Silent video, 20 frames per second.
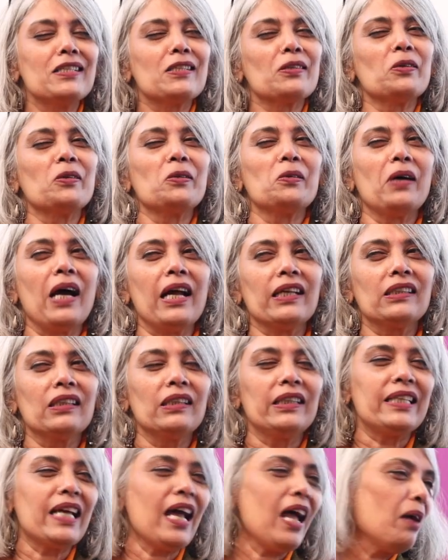so I
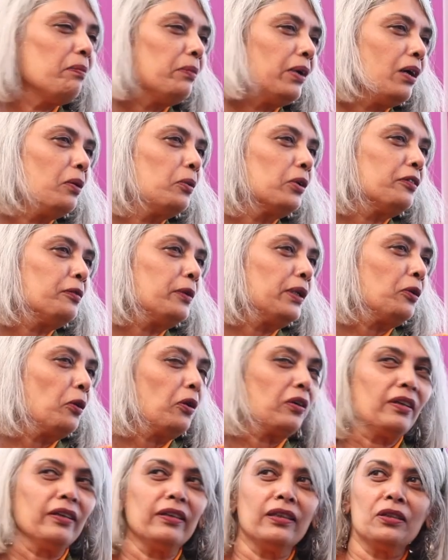said damn yeah, what have we
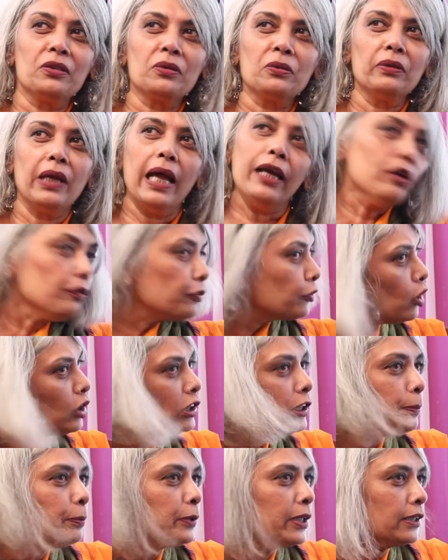gotten into and of
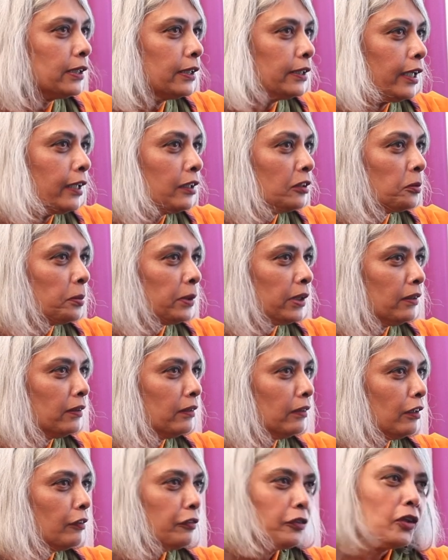course the press attacked me
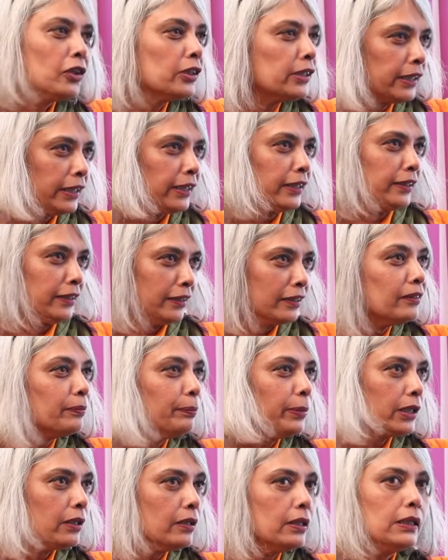of course they did
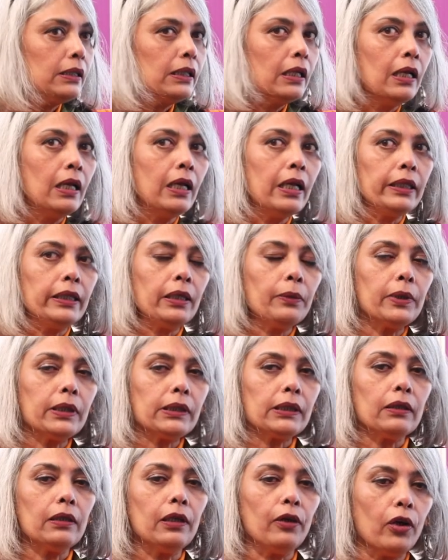because there
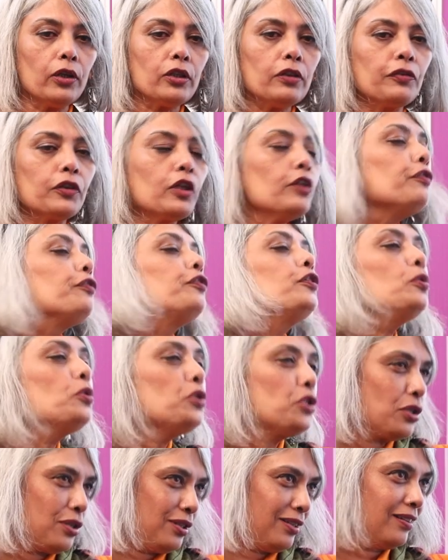was a lot of
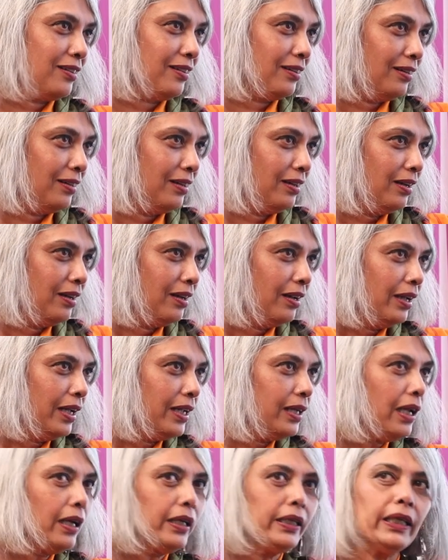confusion
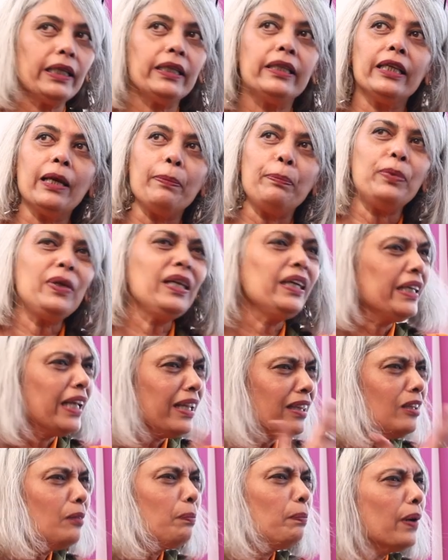illa idu epdi
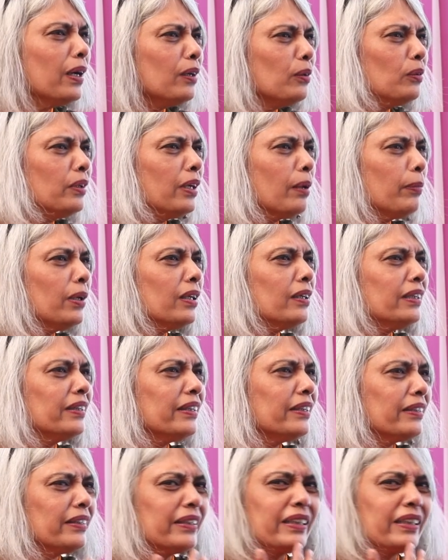endha padam namukku